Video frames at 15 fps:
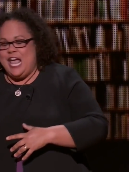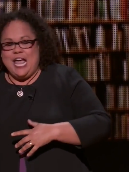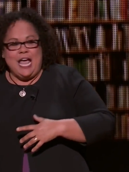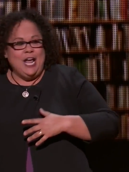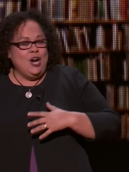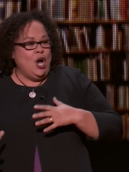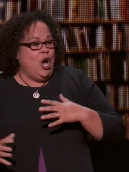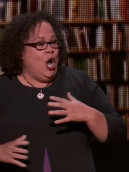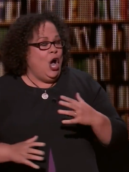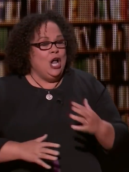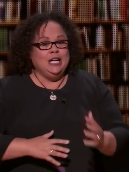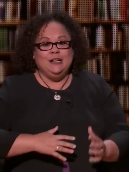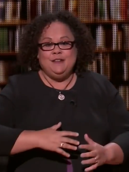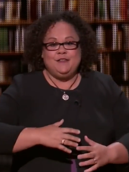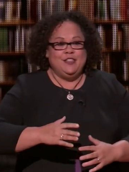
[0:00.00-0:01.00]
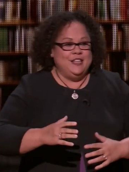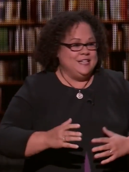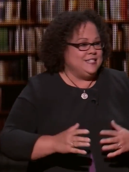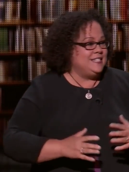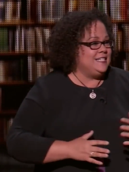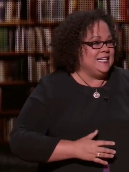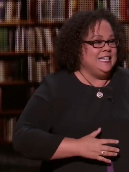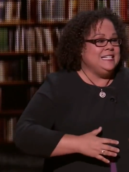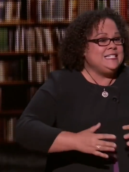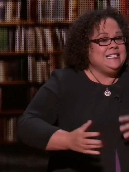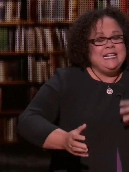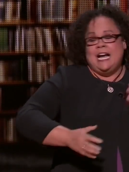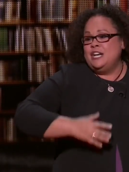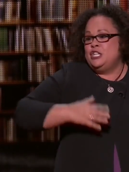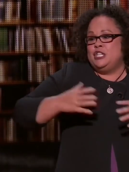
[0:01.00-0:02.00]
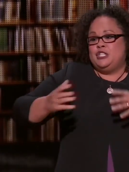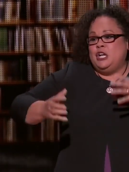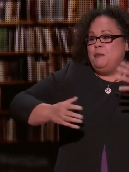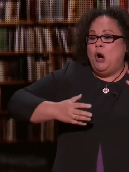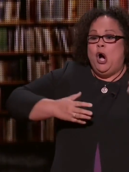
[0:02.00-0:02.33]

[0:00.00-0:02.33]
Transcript: And all of this is done to some